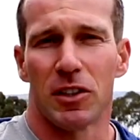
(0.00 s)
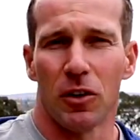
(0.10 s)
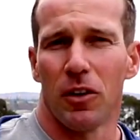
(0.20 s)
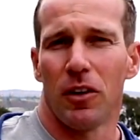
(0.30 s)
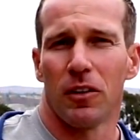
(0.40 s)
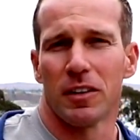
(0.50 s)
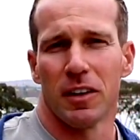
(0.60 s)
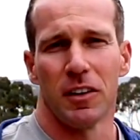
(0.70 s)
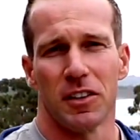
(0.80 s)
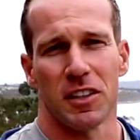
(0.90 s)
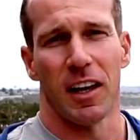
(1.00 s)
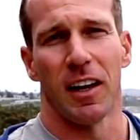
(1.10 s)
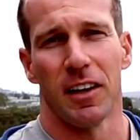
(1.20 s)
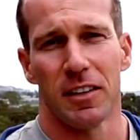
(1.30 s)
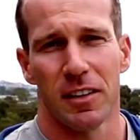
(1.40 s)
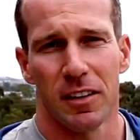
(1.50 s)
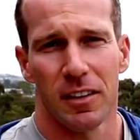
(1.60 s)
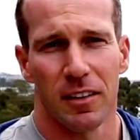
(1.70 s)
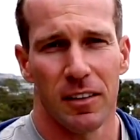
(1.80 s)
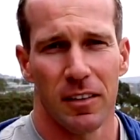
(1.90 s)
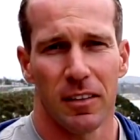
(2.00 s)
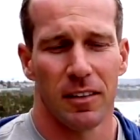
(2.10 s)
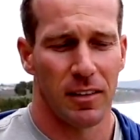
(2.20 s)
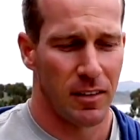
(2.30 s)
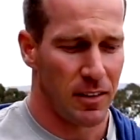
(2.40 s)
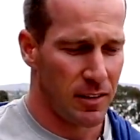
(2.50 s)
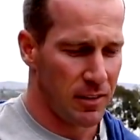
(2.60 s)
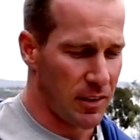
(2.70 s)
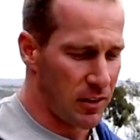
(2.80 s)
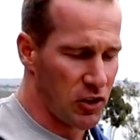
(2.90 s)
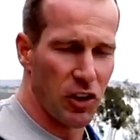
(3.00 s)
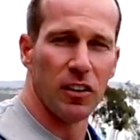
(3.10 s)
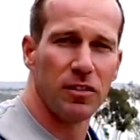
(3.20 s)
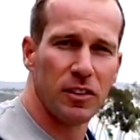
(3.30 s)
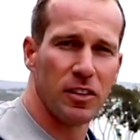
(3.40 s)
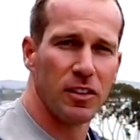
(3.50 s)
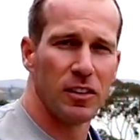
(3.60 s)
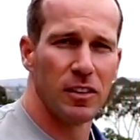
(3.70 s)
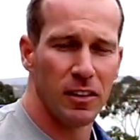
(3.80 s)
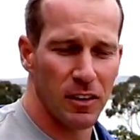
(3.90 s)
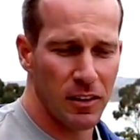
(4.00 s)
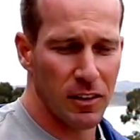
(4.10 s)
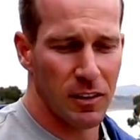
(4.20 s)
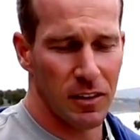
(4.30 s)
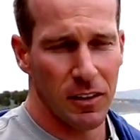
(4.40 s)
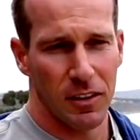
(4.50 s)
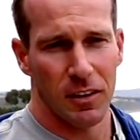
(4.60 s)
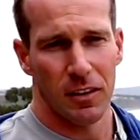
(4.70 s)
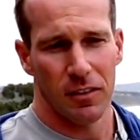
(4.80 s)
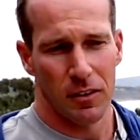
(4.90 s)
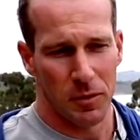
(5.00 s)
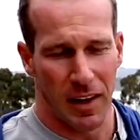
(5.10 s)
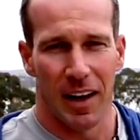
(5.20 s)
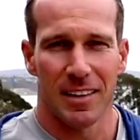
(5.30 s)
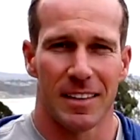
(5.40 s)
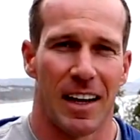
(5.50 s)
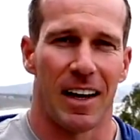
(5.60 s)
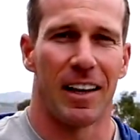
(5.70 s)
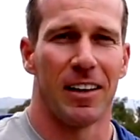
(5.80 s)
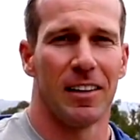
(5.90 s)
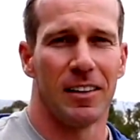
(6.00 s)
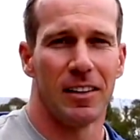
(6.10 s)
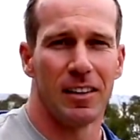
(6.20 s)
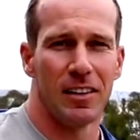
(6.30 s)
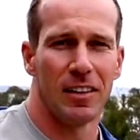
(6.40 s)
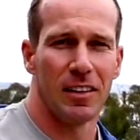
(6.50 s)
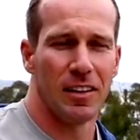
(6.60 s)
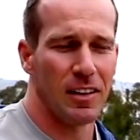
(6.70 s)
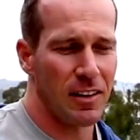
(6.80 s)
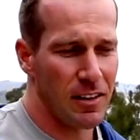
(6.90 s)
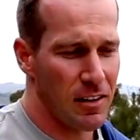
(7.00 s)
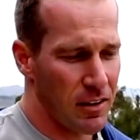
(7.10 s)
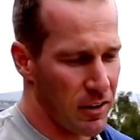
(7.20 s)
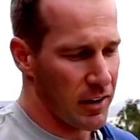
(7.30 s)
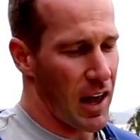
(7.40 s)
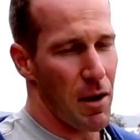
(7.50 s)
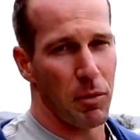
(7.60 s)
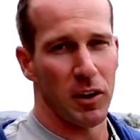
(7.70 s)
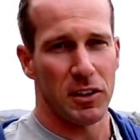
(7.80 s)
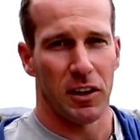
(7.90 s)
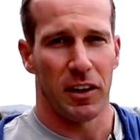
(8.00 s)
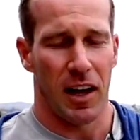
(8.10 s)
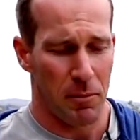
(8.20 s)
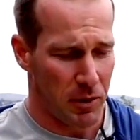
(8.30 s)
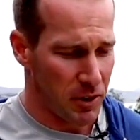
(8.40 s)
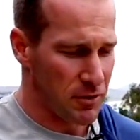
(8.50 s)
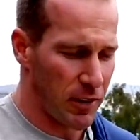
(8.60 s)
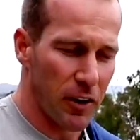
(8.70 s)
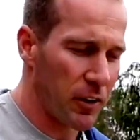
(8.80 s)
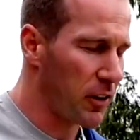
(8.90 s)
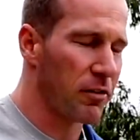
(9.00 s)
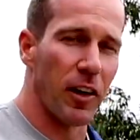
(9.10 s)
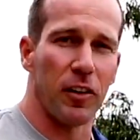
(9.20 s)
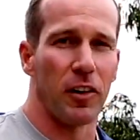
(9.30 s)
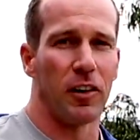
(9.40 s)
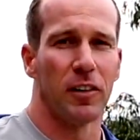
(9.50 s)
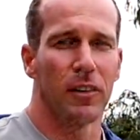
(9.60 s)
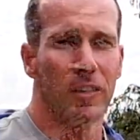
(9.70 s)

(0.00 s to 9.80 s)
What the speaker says: so long to understand that the shift from diet to diet, unhappiness to unhappiness, failure to failure,